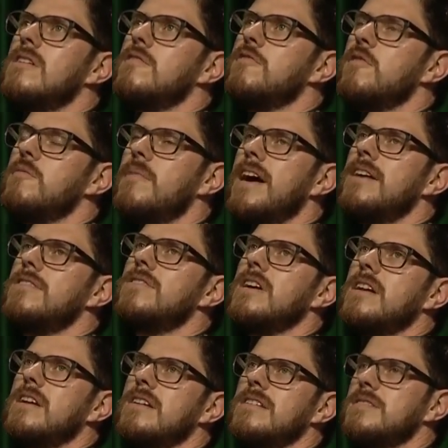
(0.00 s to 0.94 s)
for mind
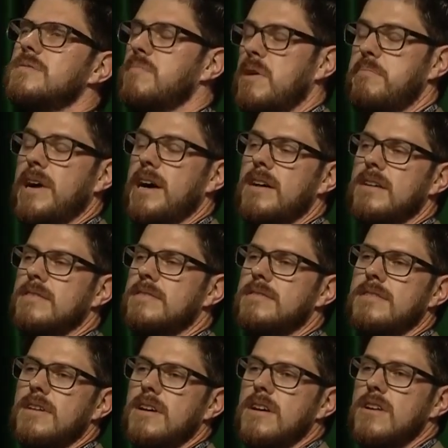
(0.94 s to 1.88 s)
reading is my
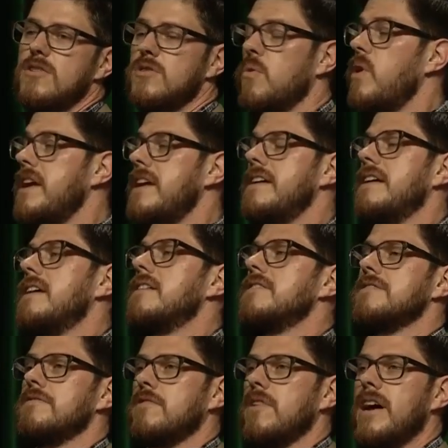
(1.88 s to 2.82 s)
parents. 20
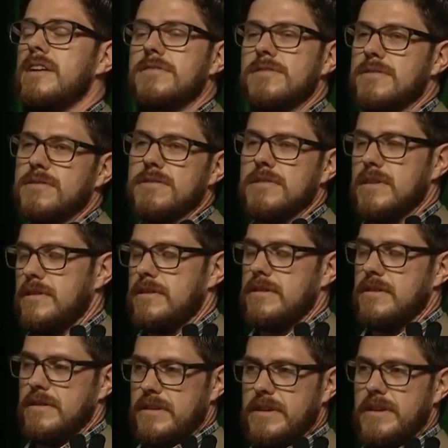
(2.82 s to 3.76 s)
years of graduate school, they
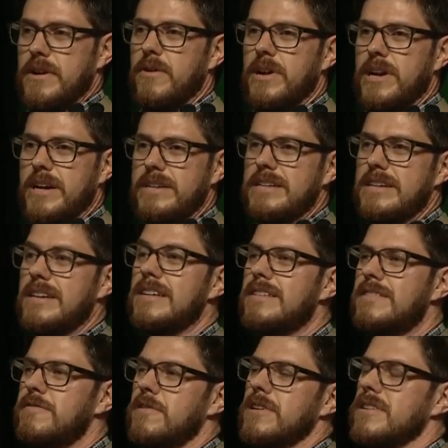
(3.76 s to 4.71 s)
still didn't know what I did
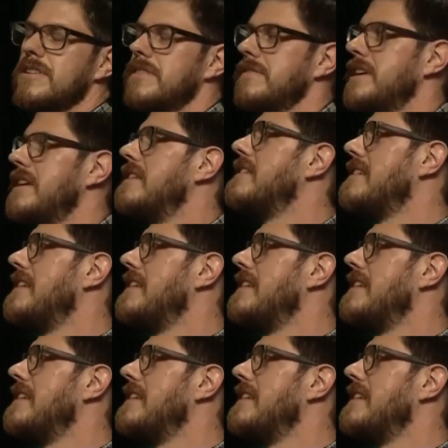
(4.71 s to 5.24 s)
for a living.